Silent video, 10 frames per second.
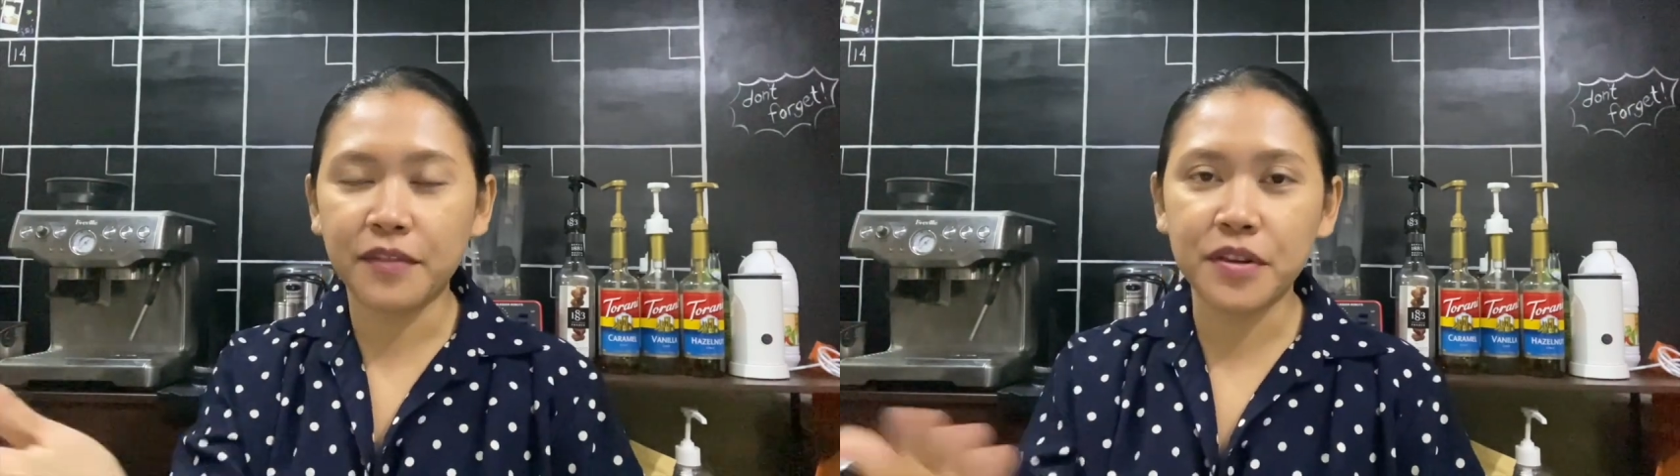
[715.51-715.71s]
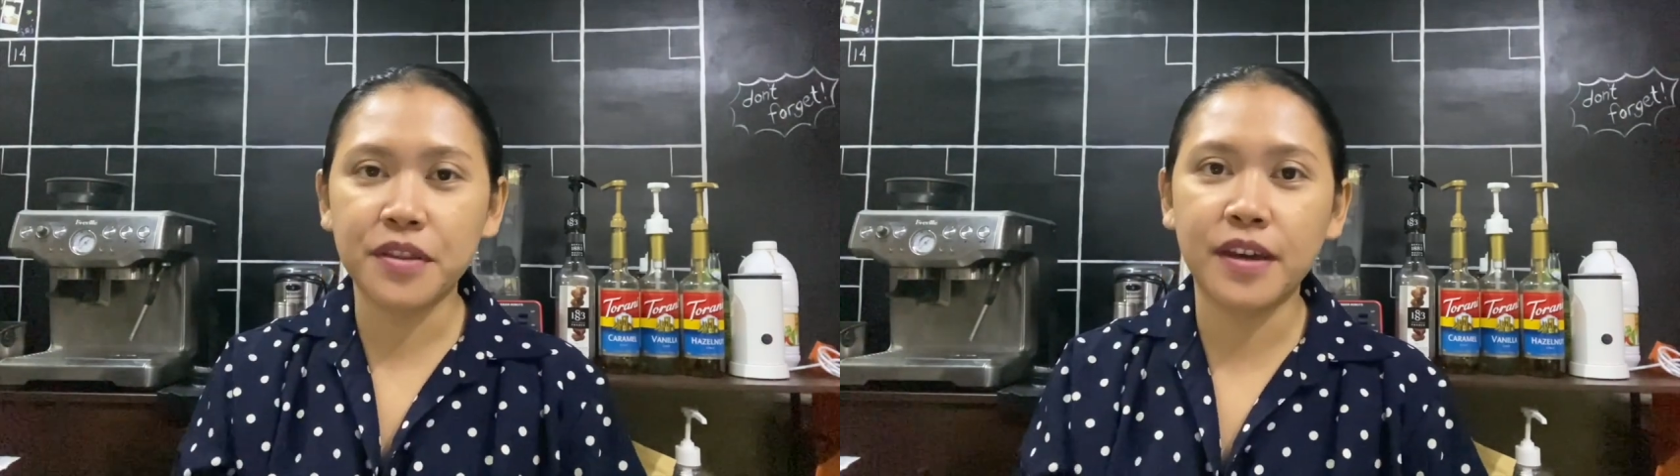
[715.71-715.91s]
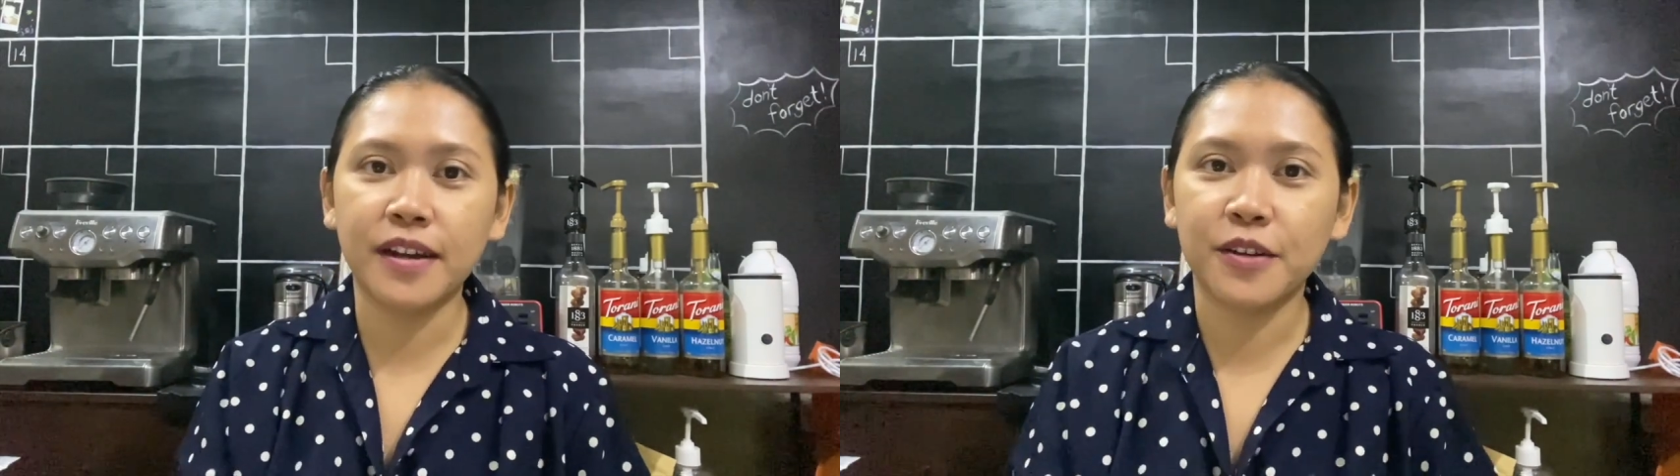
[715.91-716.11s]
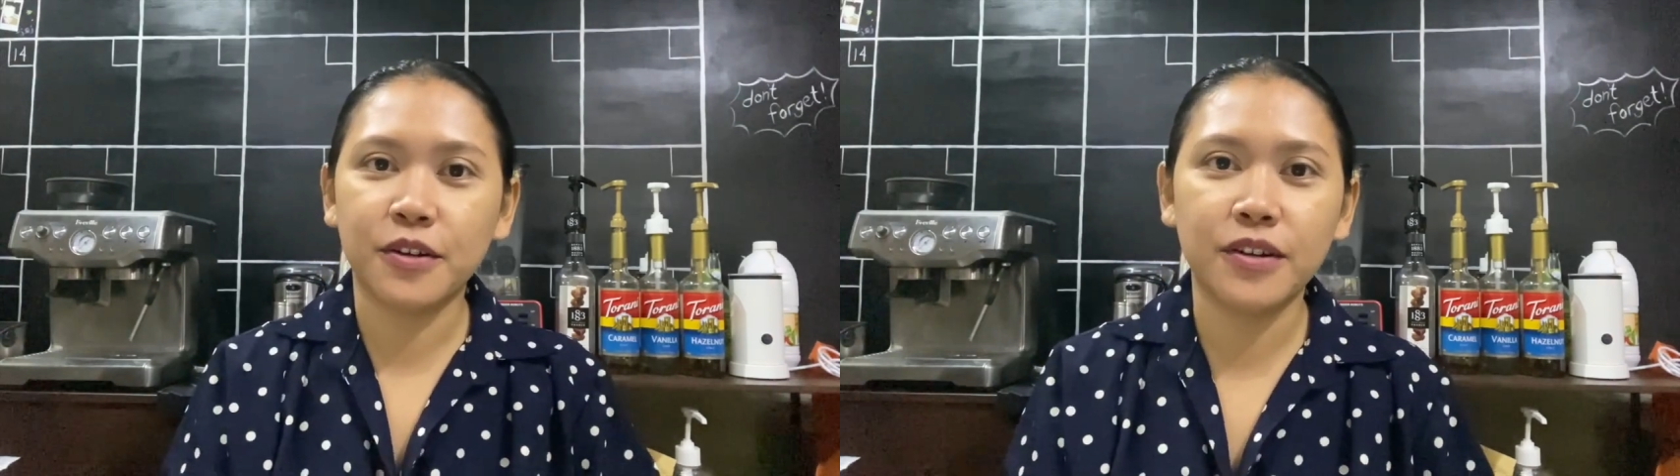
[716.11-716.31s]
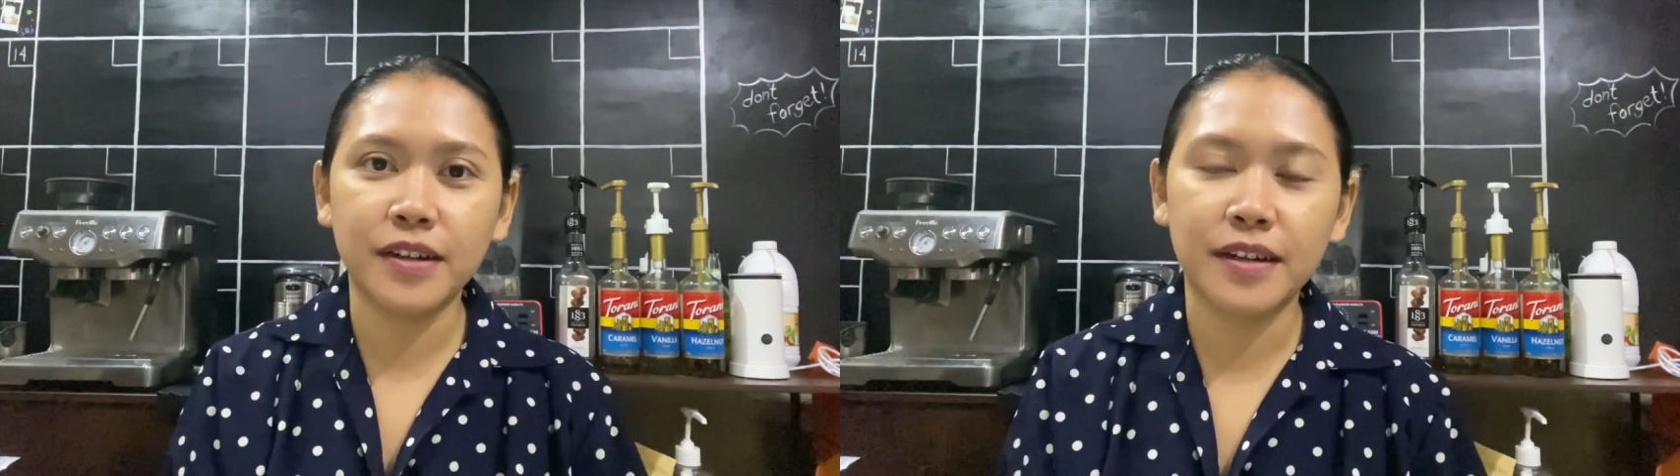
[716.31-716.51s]
everything
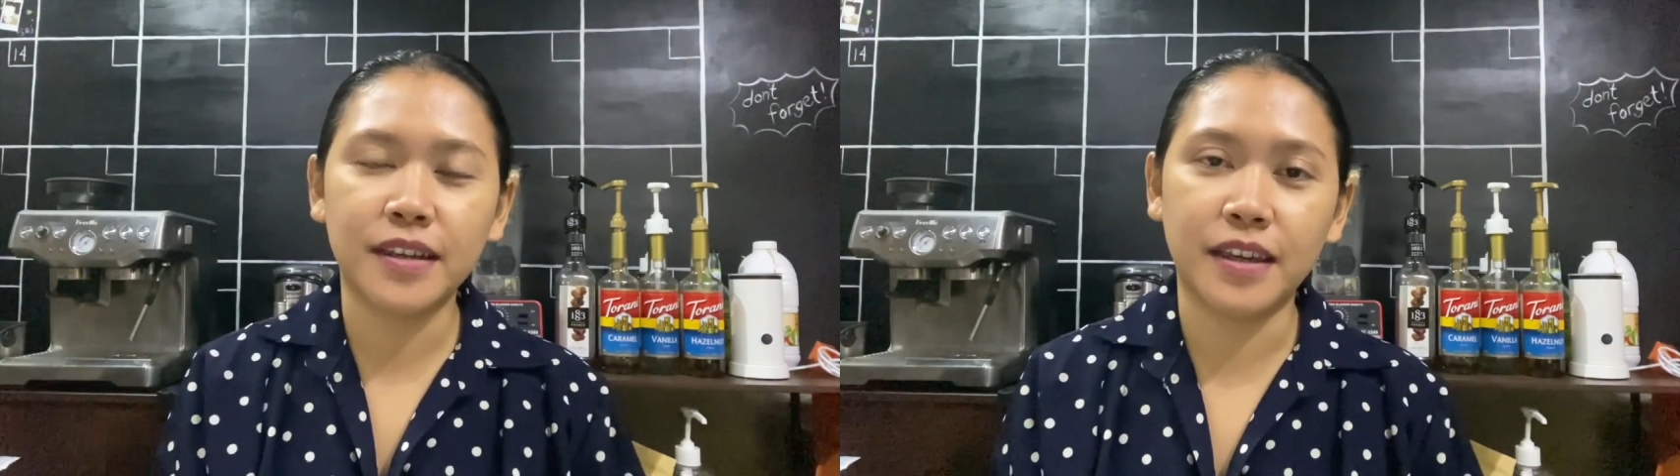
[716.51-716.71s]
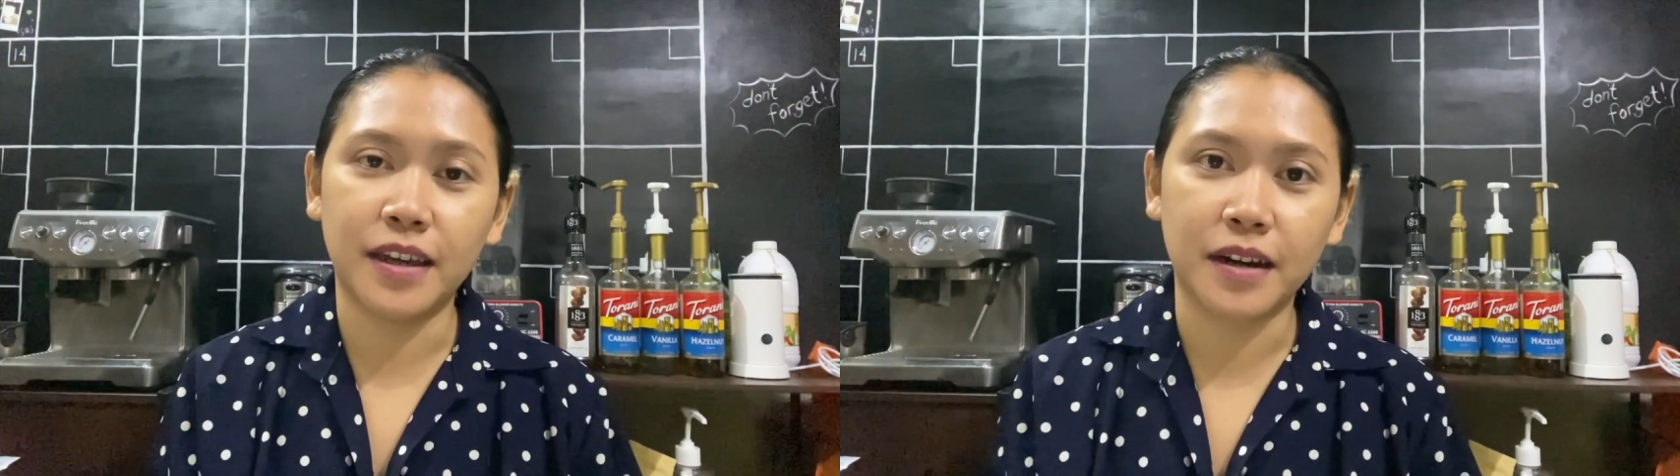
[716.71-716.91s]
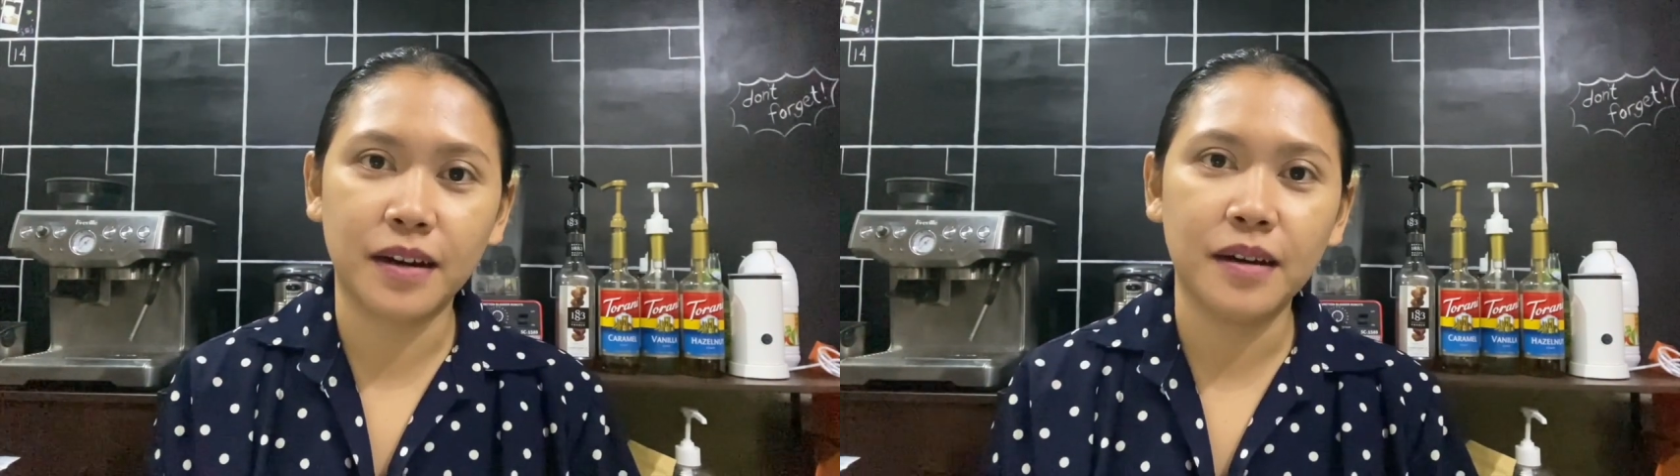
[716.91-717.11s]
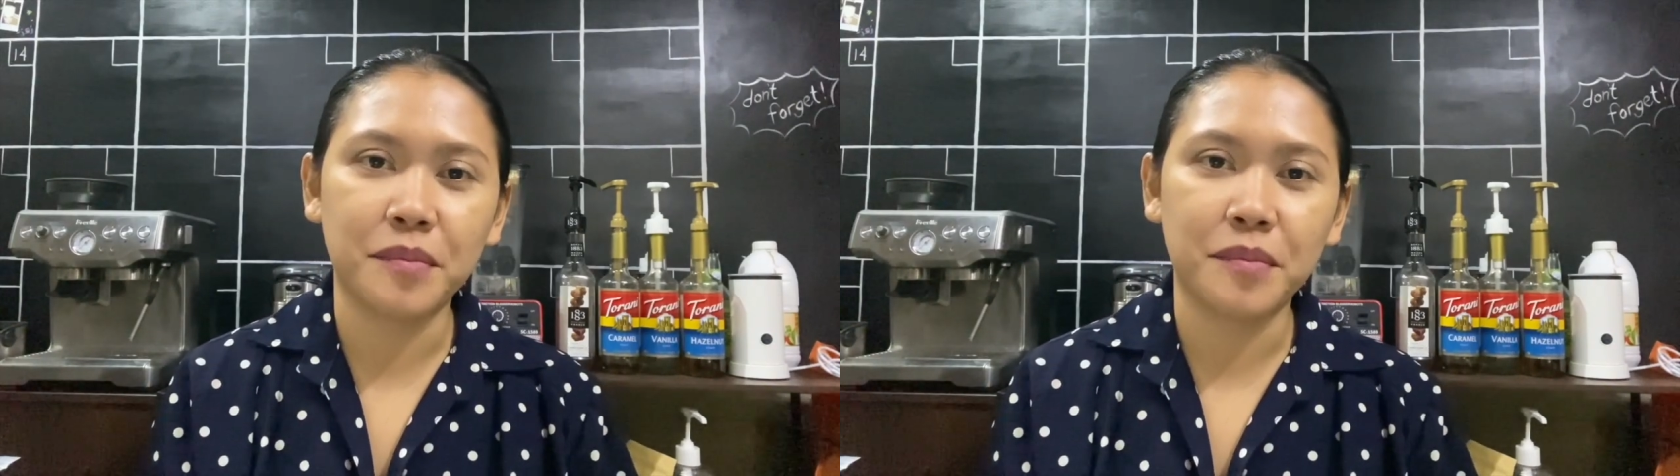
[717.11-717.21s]
no here,